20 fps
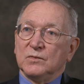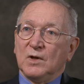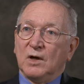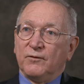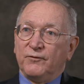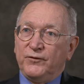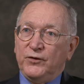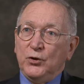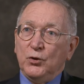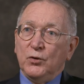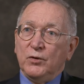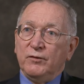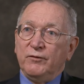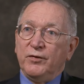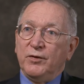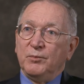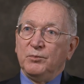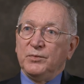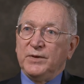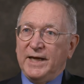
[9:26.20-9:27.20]
a few
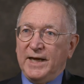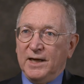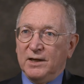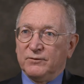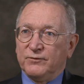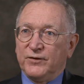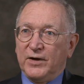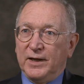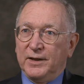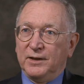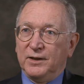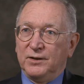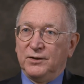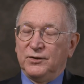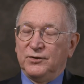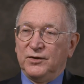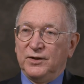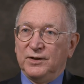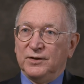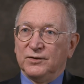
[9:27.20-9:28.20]
of them can't fight a
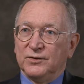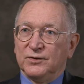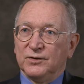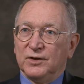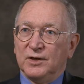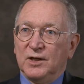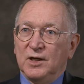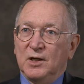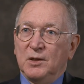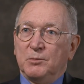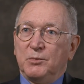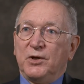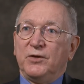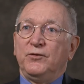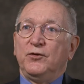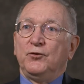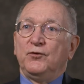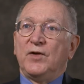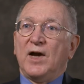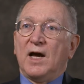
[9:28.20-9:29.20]
disease, but
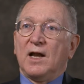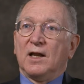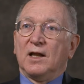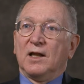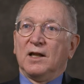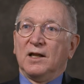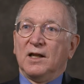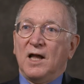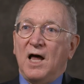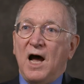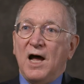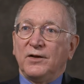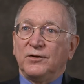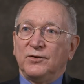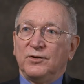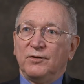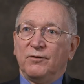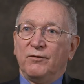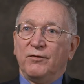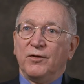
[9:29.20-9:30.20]
if you've got
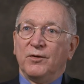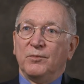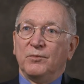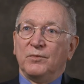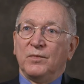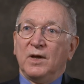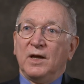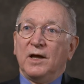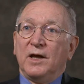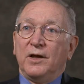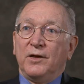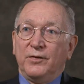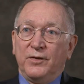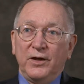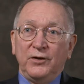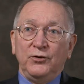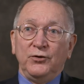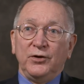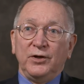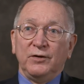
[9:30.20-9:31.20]
lots of them,
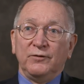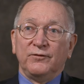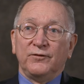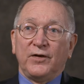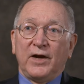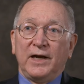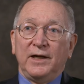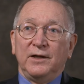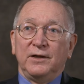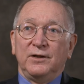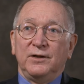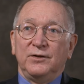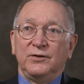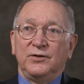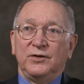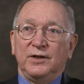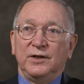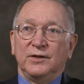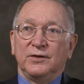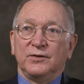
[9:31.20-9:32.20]
then you can fight a
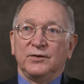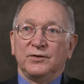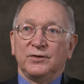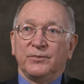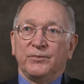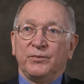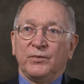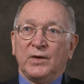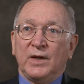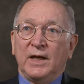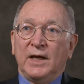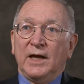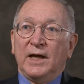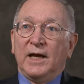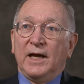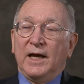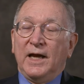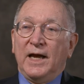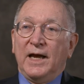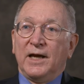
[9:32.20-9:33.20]
disease.
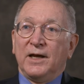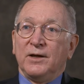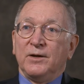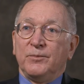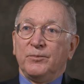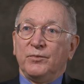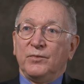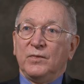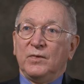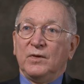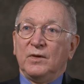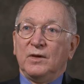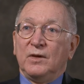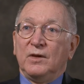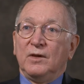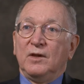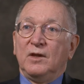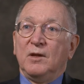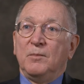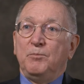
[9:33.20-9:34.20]
And
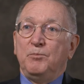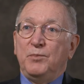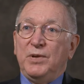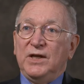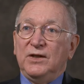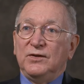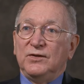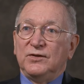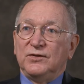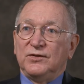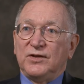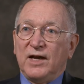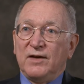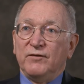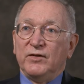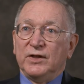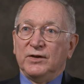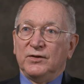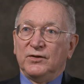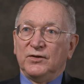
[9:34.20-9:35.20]
the
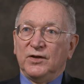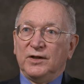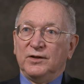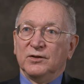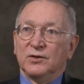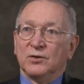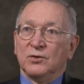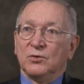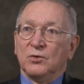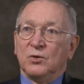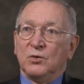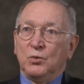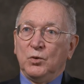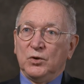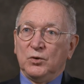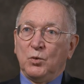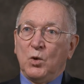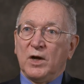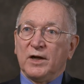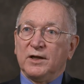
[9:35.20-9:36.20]
B7 signal
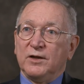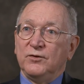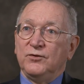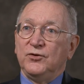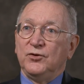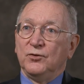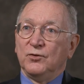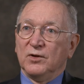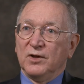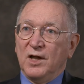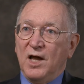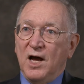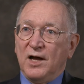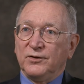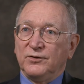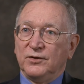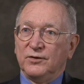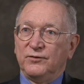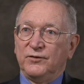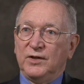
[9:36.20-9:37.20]
was what gives you
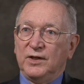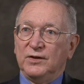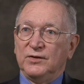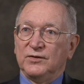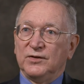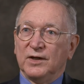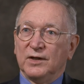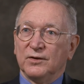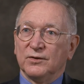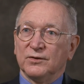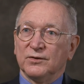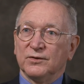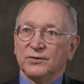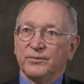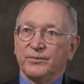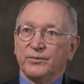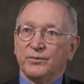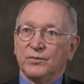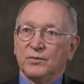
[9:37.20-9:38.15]
lots of T cells.